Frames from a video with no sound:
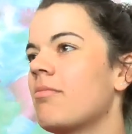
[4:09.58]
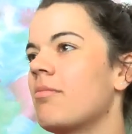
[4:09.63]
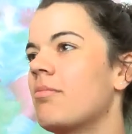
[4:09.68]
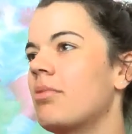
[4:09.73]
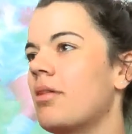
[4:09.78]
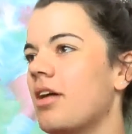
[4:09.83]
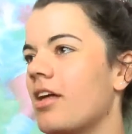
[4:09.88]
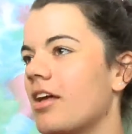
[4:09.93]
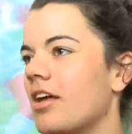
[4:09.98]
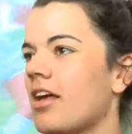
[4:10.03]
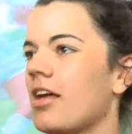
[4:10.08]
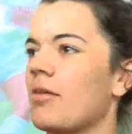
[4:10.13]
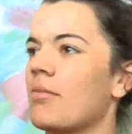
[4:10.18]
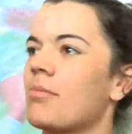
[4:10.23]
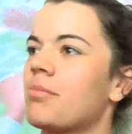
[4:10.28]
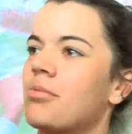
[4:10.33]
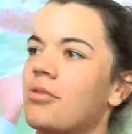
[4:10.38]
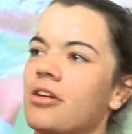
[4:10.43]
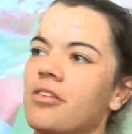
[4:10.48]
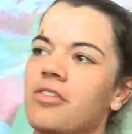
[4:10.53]
playing
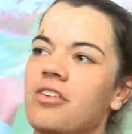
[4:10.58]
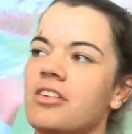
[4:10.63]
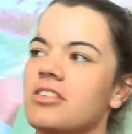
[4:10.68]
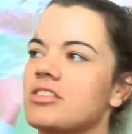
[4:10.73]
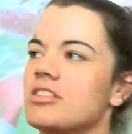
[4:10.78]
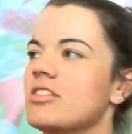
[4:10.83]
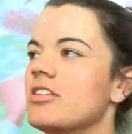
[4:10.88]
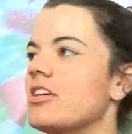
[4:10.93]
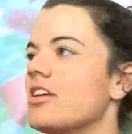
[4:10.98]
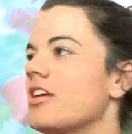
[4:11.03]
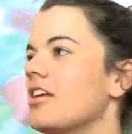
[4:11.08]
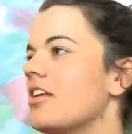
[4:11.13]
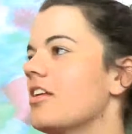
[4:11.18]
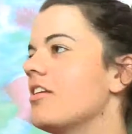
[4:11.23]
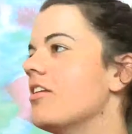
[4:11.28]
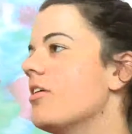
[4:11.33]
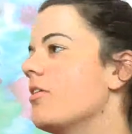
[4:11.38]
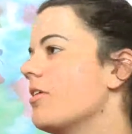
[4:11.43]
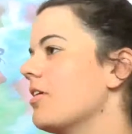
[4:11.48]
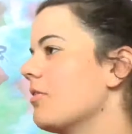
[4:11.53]
it previously and
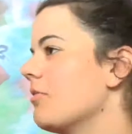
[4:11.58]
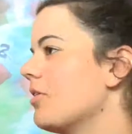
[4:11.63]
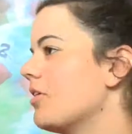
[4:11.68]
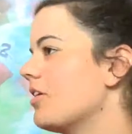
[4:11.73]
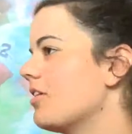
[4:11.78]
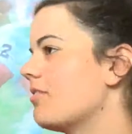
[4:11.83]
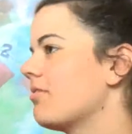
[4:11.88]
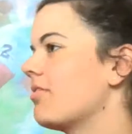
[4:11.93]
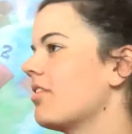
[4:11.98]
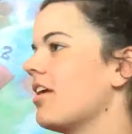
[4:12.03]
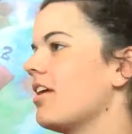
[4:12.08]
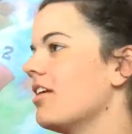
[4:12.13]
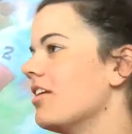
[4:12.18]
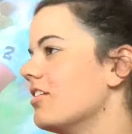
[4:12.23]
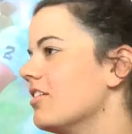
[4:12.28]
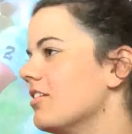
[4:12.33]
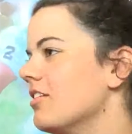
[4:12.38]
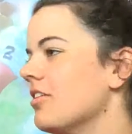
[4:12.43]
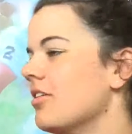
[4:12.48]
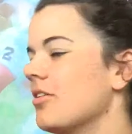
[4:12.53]
knowing what they need
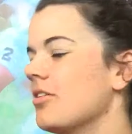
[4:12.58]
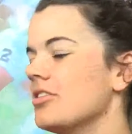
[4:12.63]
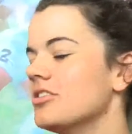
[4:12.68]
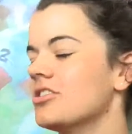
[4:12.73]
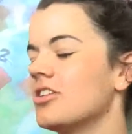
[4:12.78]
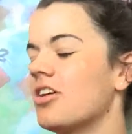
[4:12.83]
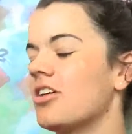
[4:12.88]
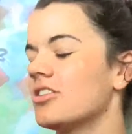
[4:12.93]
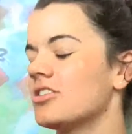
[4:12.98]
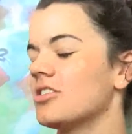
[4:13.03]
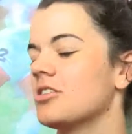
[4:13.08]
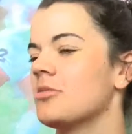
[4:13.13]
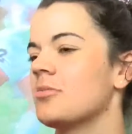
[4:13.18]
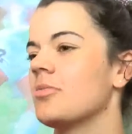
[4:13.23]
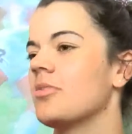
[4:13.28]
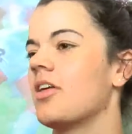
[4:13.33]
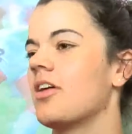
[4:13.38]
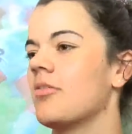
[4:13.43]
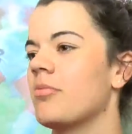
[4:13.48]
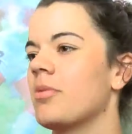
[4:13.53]
to do is awesome.
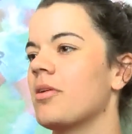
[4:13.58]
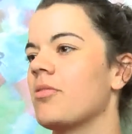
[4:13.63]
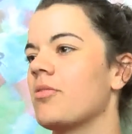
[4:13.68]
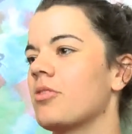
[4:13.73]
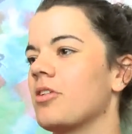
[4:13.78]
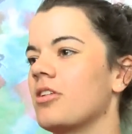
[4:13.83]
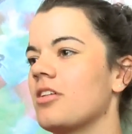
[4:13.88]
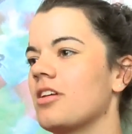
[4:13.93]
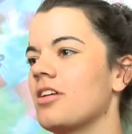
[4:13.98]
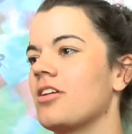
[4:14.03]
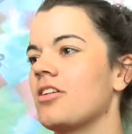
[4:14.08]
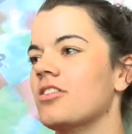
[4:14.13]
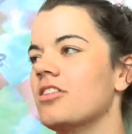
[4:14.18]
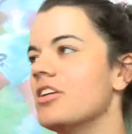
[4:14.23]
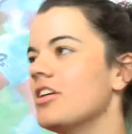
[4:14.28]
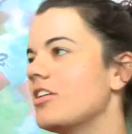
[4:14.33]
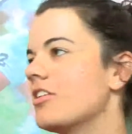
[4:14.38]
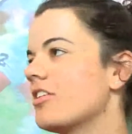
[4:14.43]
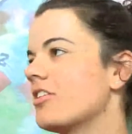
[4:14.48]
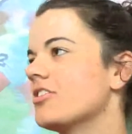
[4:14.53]
They've been really good
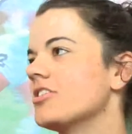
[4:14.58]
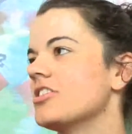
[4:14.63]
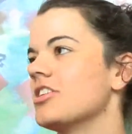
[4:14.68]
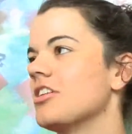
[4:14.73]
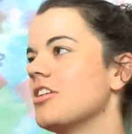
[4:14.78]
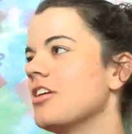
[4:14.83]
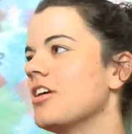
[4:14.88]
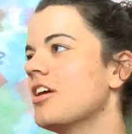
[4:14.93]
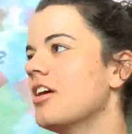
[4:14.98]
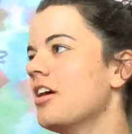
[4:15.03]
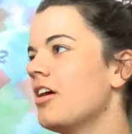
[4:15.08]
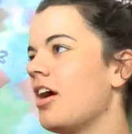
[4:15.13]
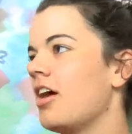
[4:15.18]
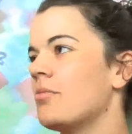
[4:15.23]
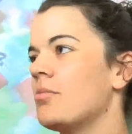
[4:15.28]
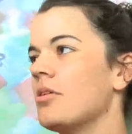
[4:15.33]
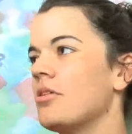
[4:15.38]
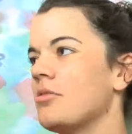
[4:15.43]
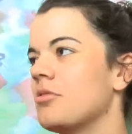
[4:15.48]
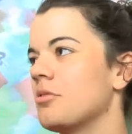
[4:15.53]
leaders and have
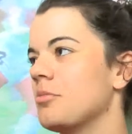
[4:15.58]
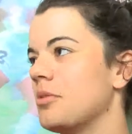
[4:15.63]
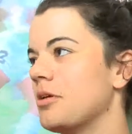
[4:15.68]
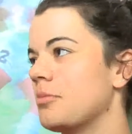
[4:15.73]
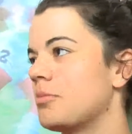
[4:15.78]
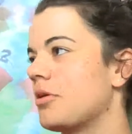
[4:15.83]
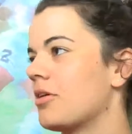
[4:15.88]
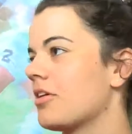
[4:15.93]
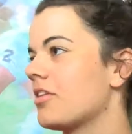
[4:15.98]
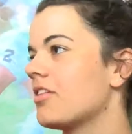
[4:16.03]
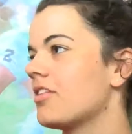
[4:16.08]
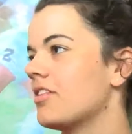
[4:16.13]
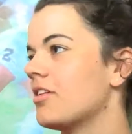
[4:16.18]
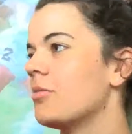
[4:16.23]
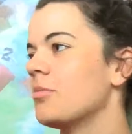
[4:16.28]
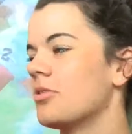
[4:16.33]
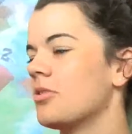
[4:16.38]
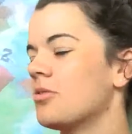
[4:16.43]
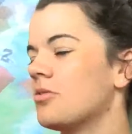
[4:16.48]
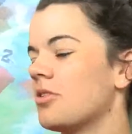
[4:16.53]
been a big part of the team
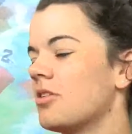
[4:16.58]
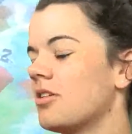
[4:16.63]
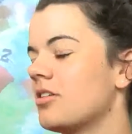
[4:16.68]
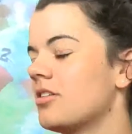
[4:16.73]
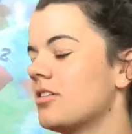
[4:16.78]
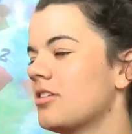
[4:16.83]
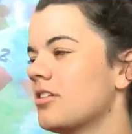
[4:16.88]
so far.